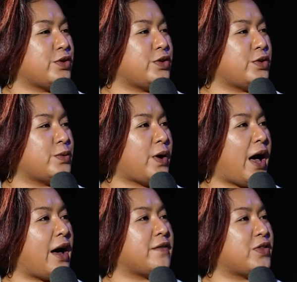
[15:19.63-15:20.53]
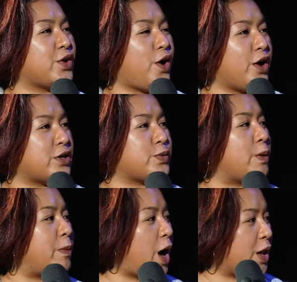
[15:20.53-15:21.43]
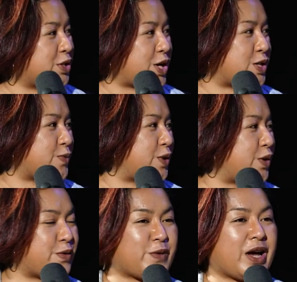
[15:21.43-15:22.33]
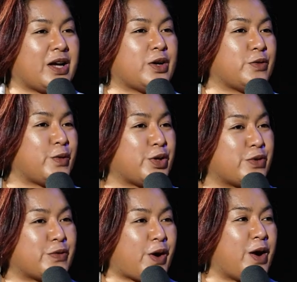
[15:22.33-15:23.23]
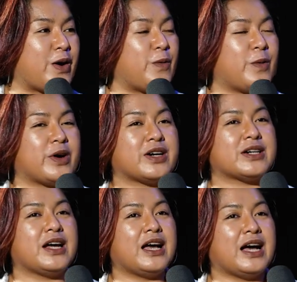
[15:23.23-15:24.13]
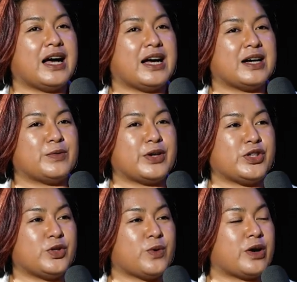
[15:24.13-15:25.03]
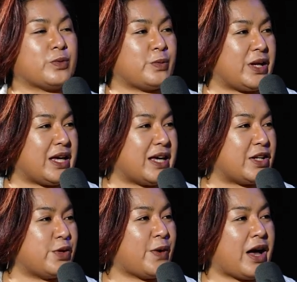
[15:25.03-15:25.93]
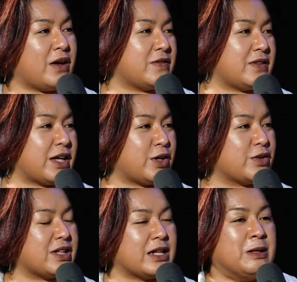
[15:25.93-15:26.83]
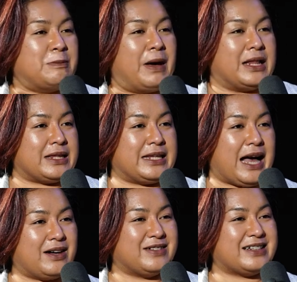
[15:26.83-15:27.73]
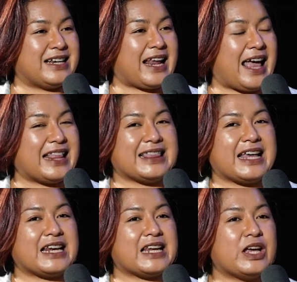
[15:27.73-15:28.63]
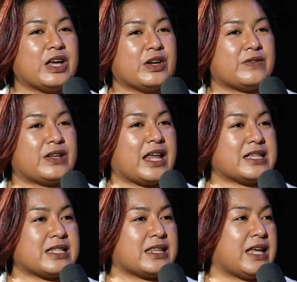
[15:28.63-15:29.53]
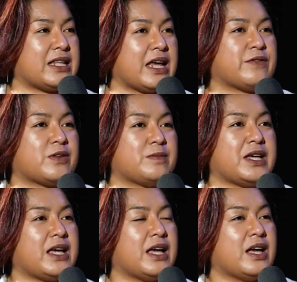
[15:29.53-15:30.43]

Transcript: you have the heart to apologize when you're right, mm-hmm. when you're wrong, or when you are weak and you have like your little meltdown, and then realizing that, like for me,